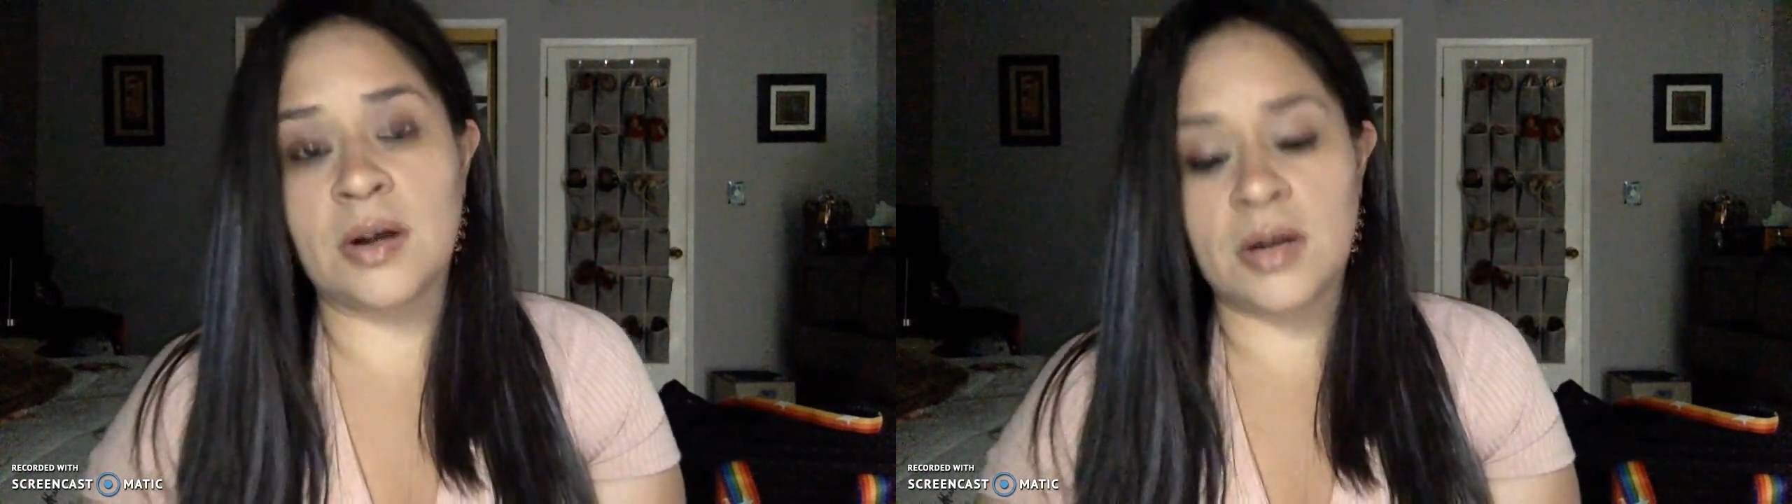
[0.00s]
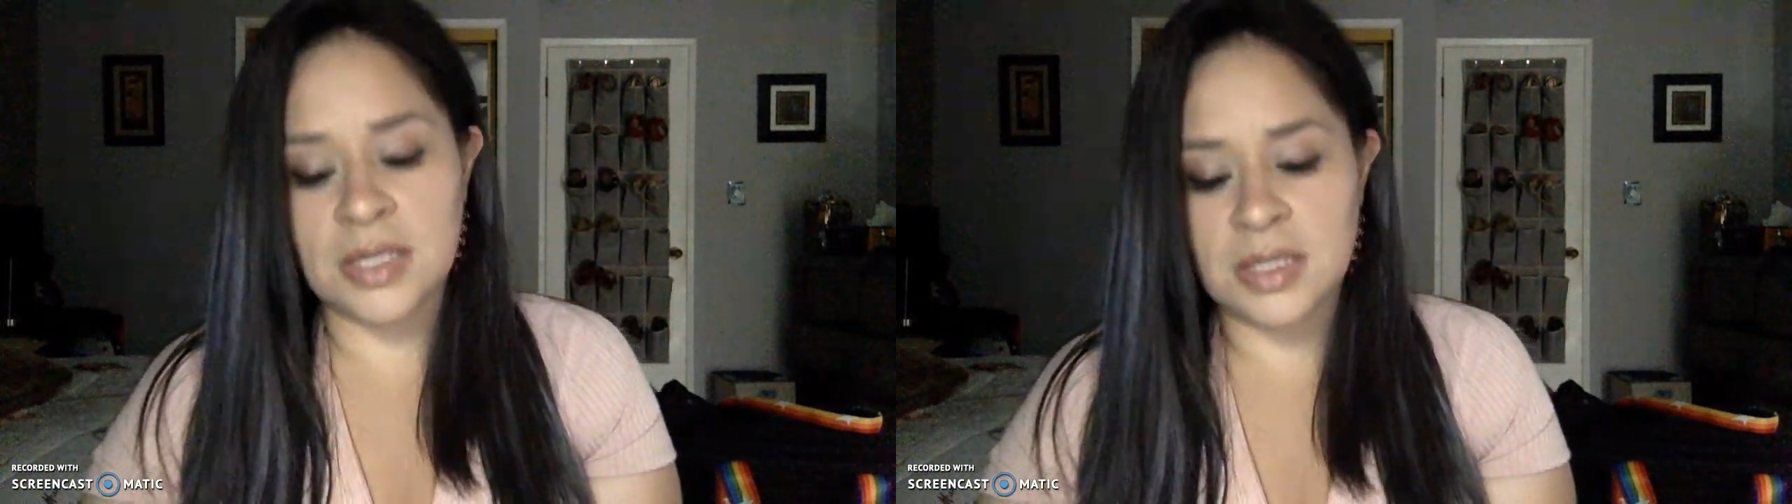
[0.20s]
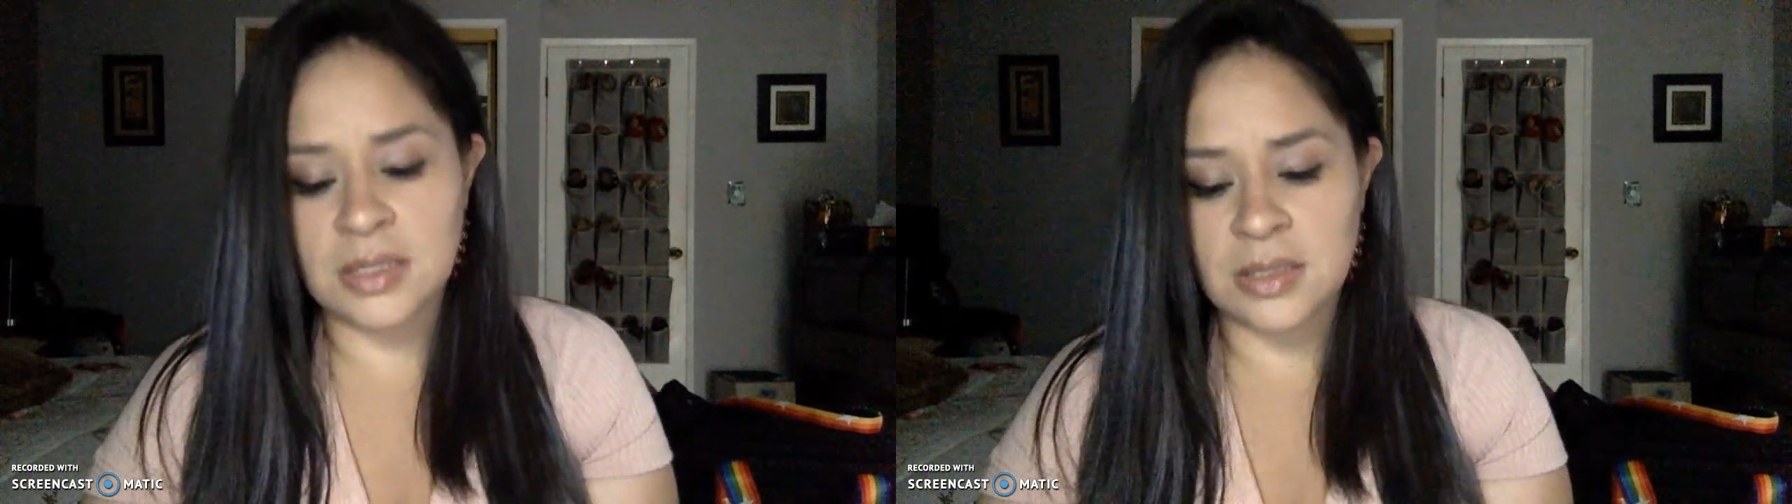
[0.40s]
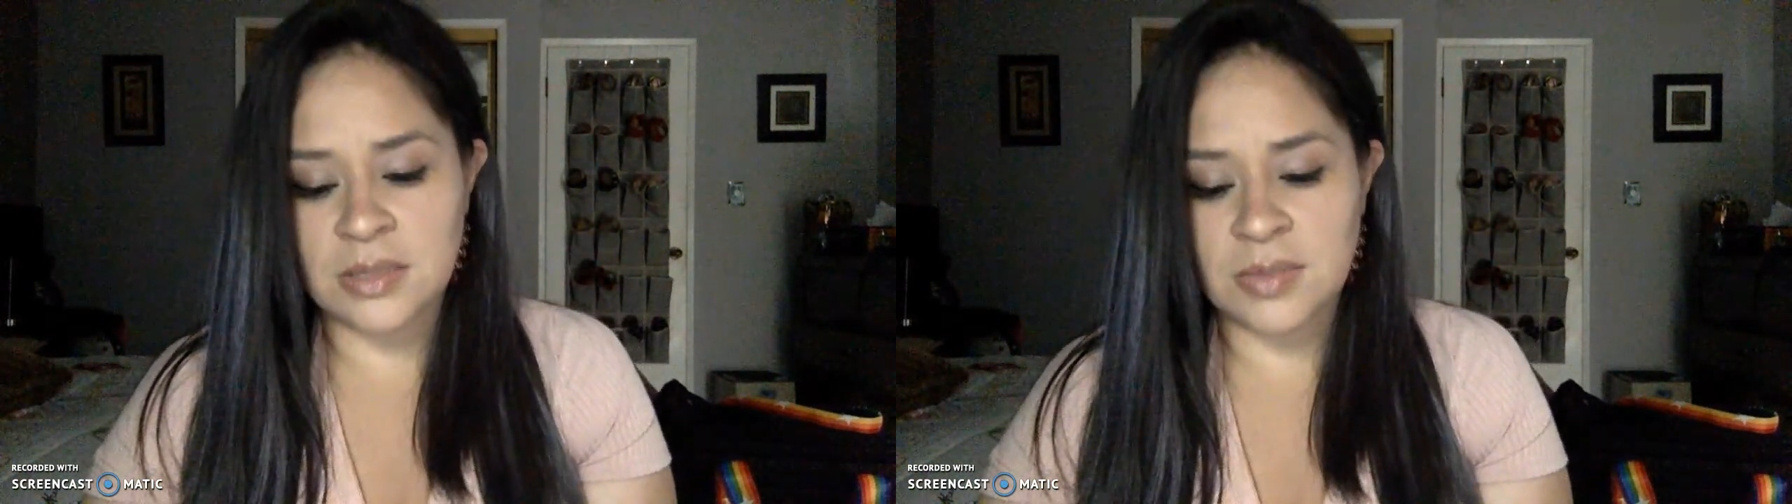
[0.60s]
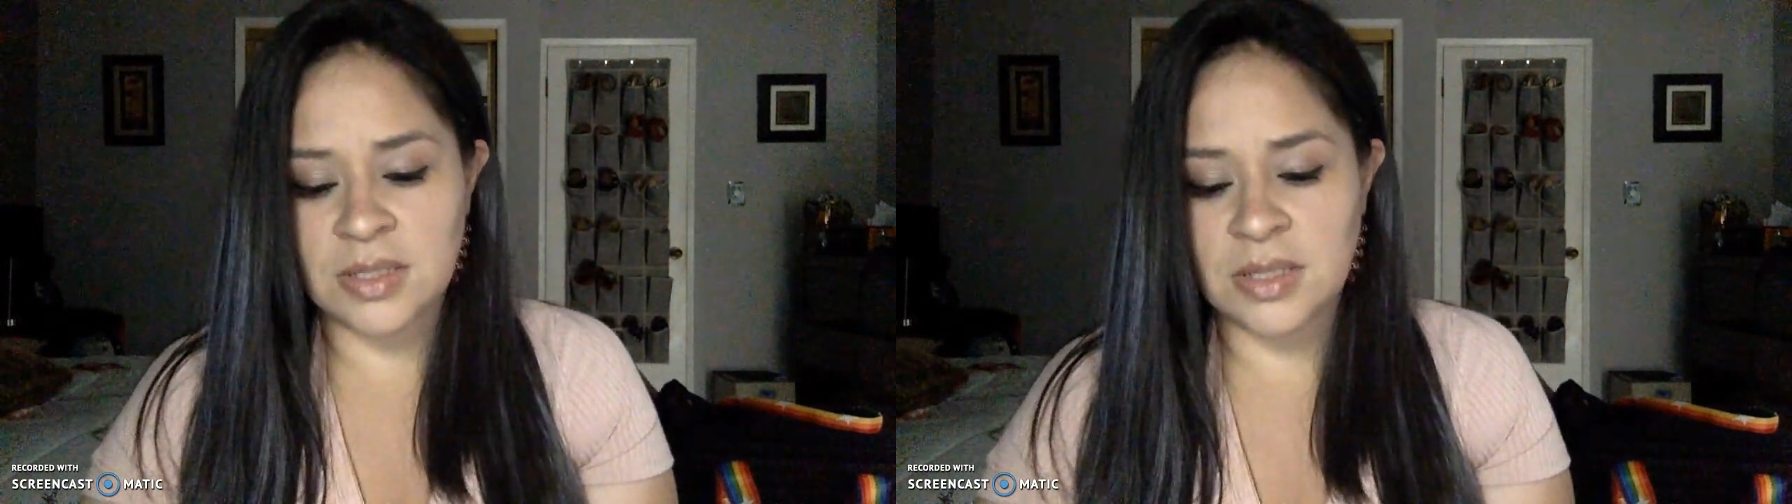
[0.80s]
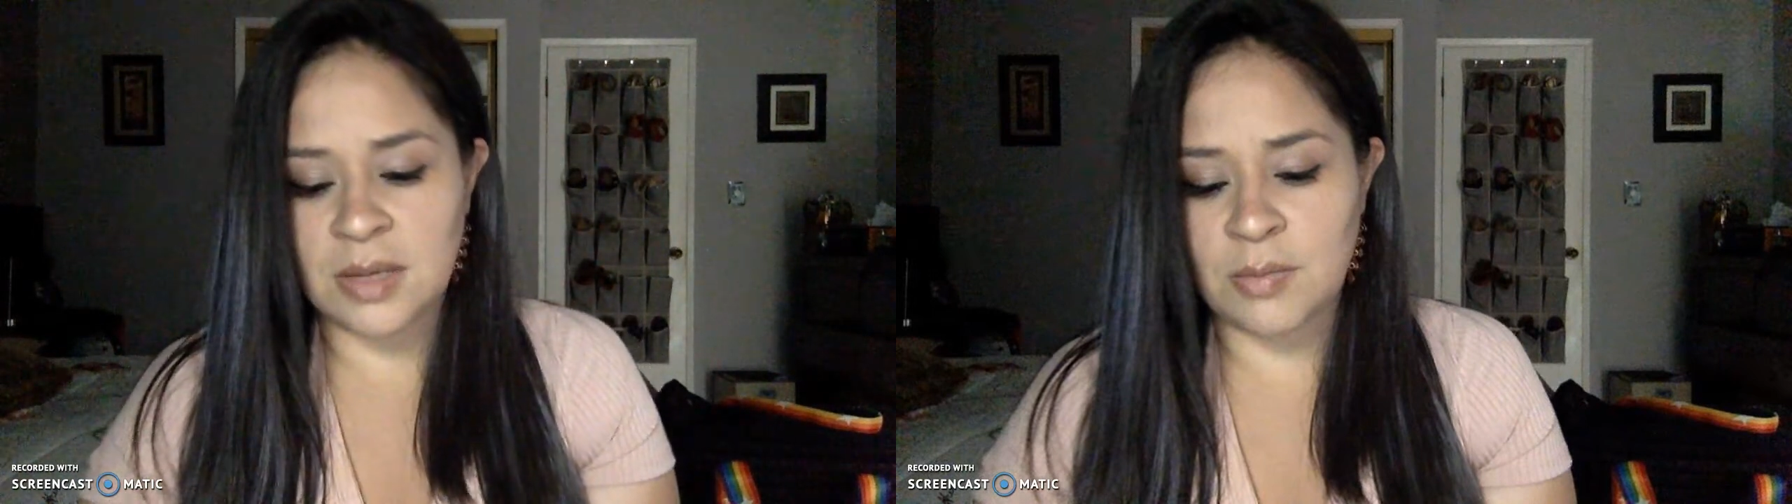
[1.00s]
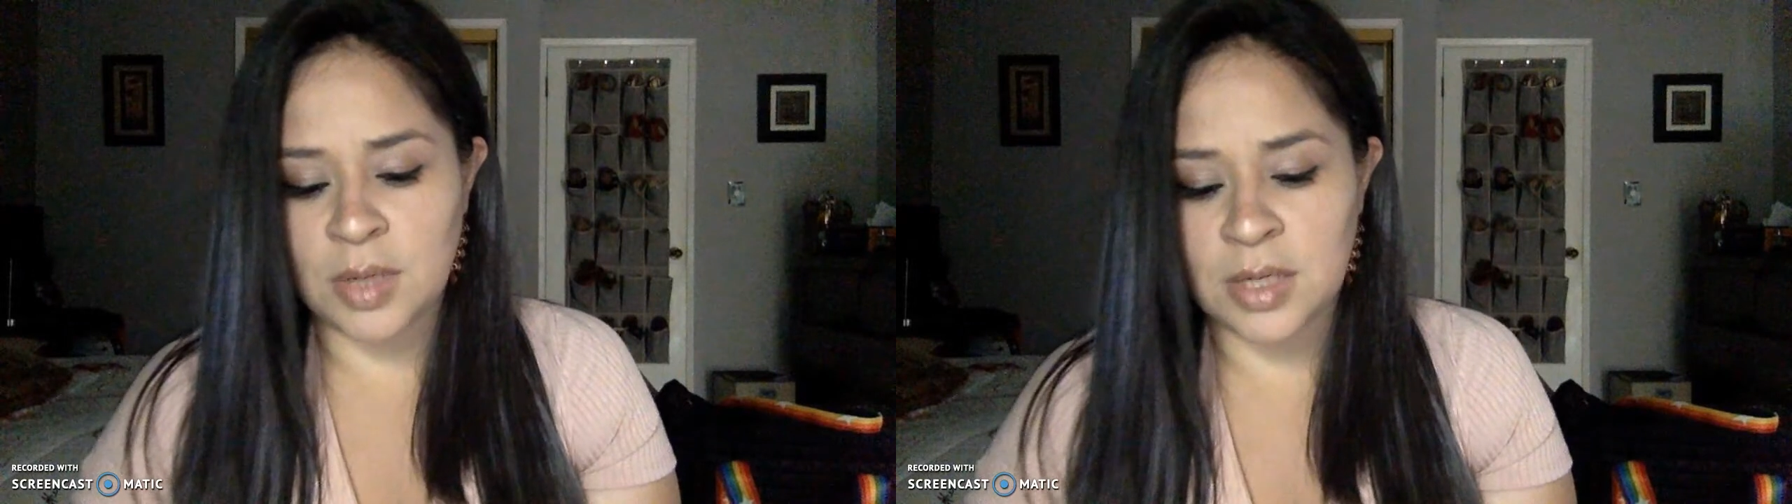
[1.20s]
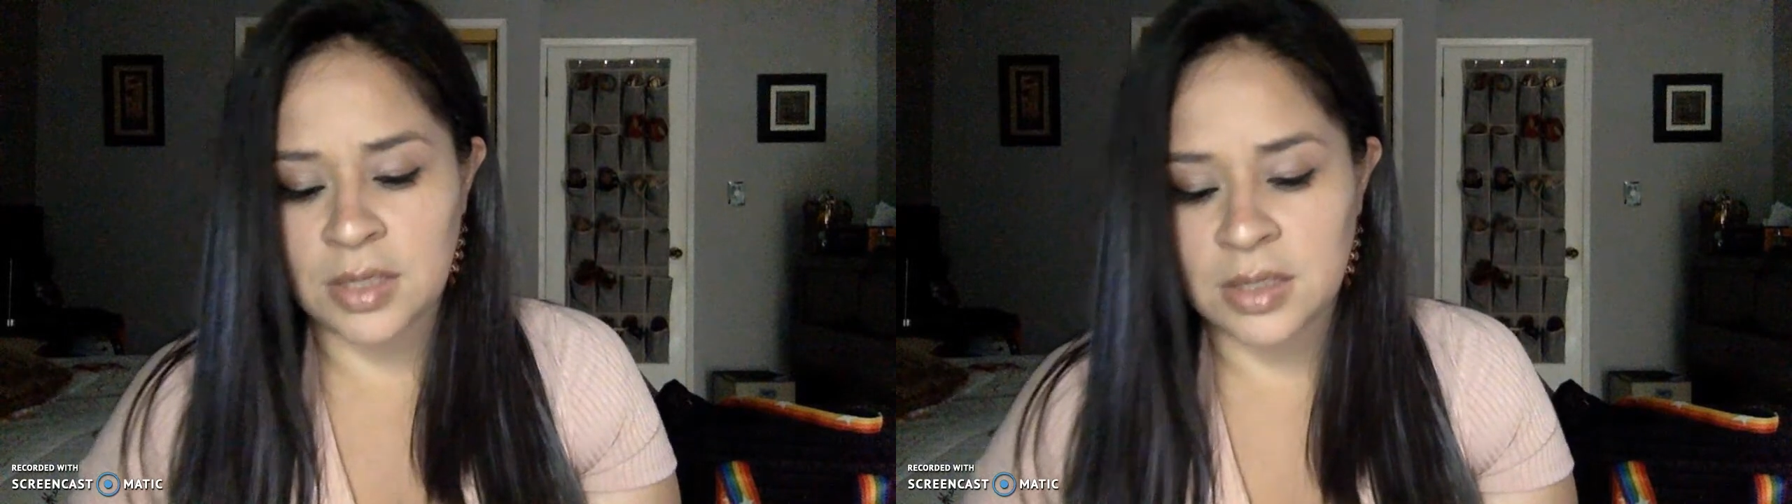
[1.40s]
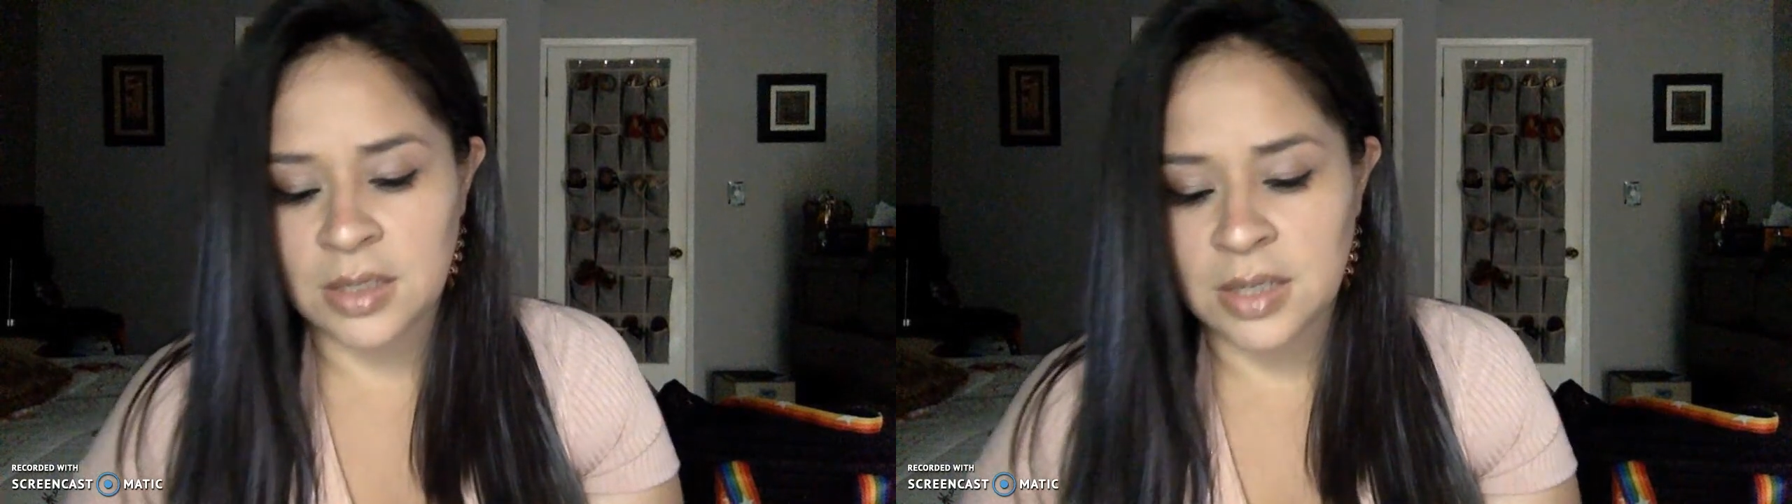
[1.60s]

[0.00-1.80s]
honest with someone,